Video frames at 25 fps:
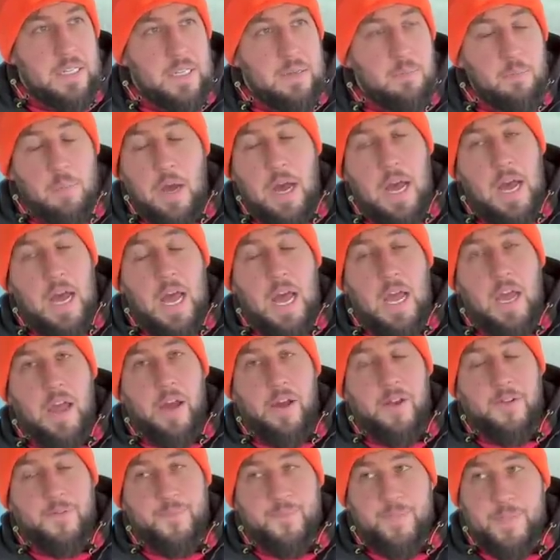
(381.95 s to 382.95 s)
But hey ho.
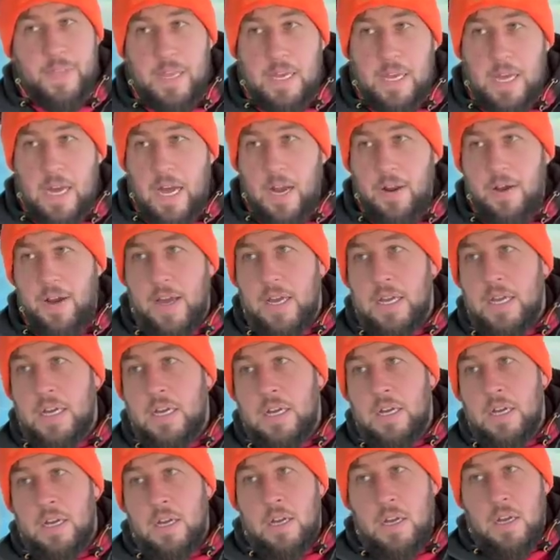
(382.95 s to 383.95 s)
Anyway,
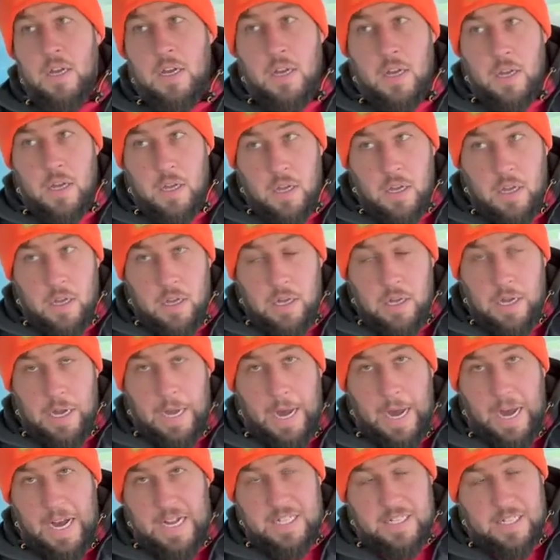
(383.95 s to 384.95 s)

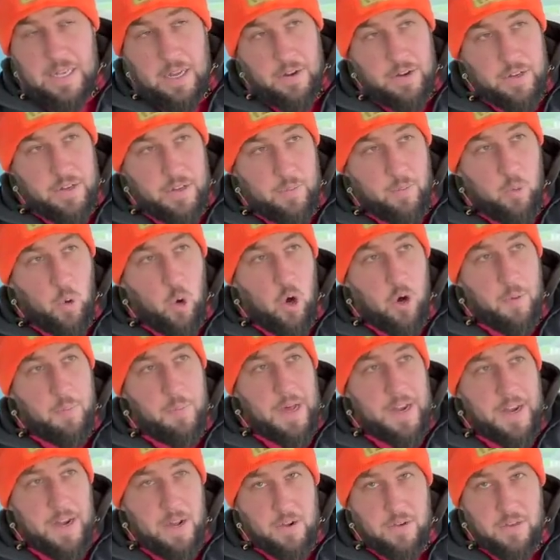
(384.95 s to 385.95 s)
that's going to do Walk
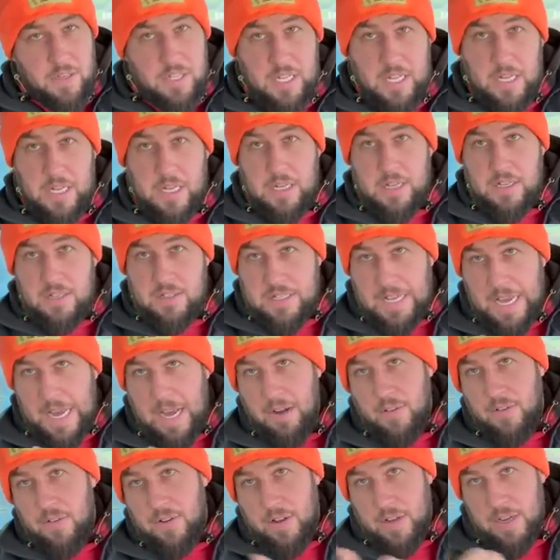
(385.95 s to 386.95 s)
Meadows
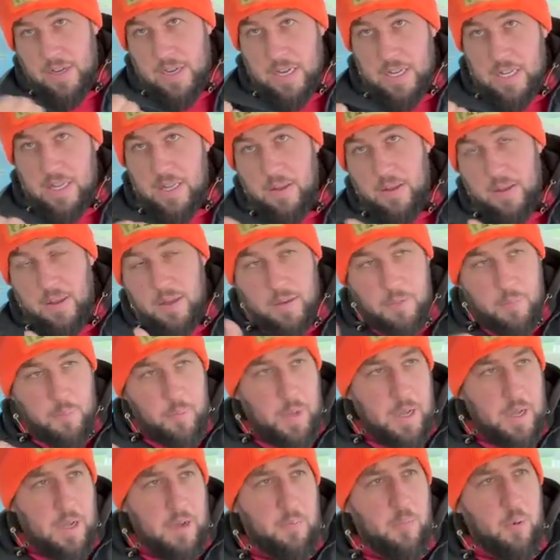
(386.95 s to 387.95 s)
down the
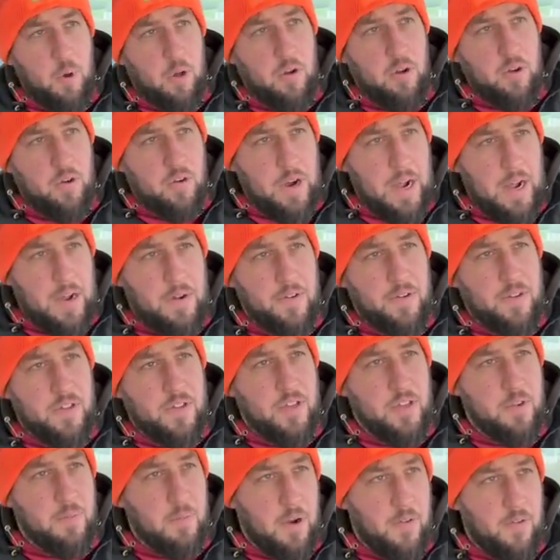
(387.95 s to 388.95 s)
bit of block ground
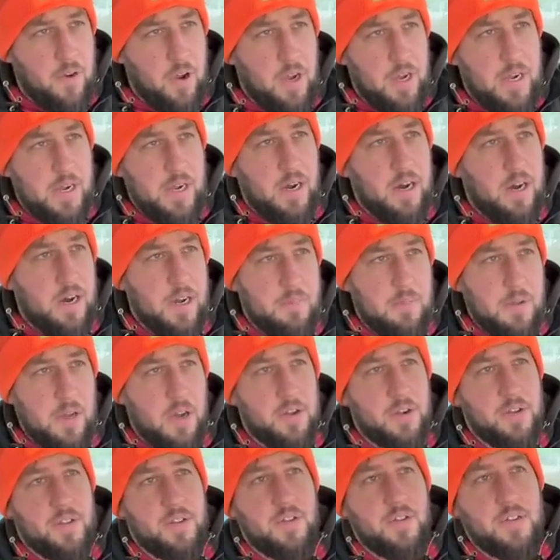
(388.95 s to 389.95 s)
to my right. I'm
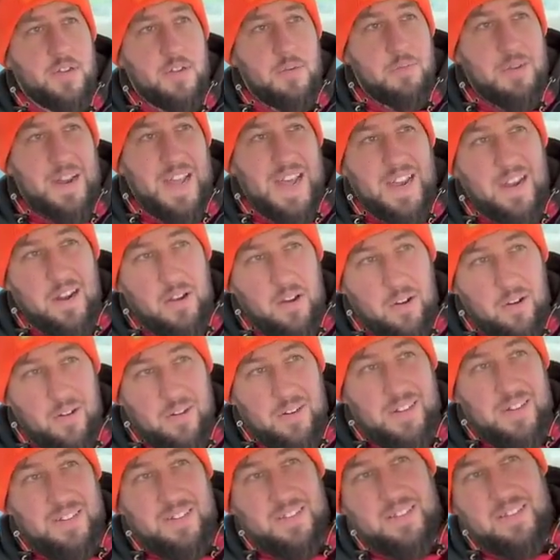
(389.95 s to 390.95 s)
going to do some
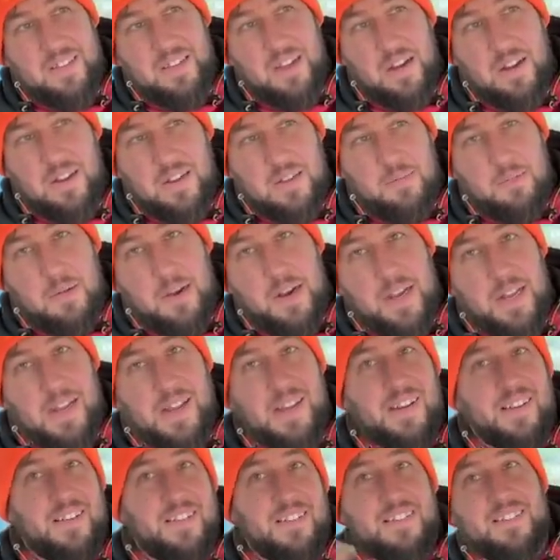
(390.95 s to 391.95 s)
landlocked, dung
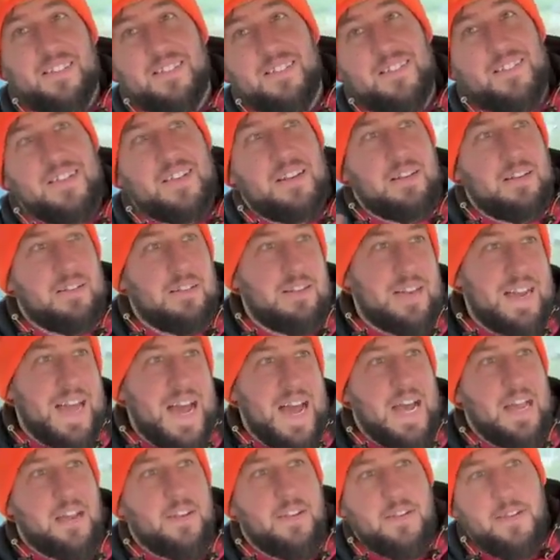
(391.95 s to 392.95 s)
spreading
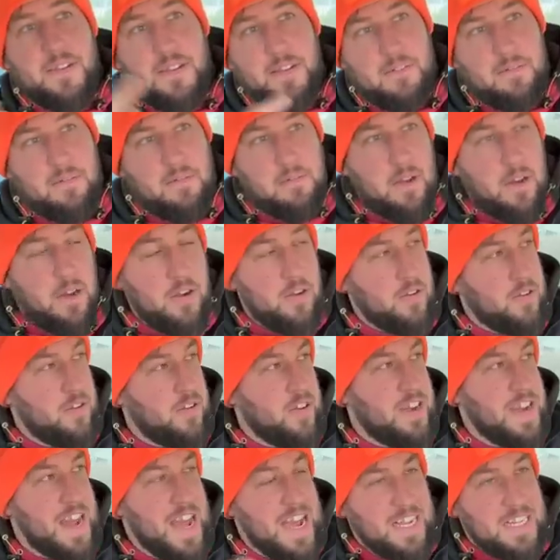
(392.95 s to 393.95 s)
land
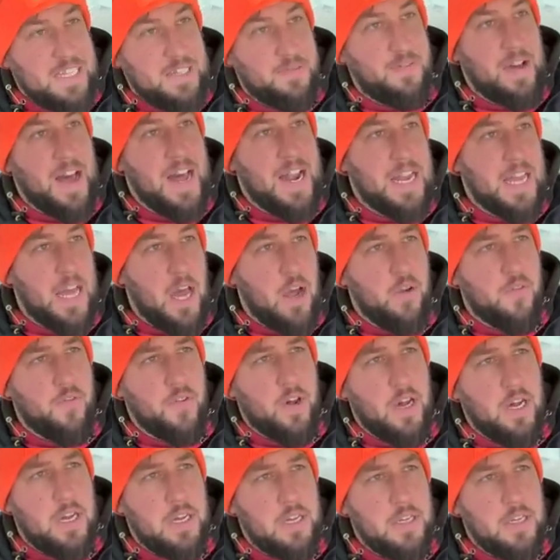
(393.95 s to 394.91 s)
on the next valley over.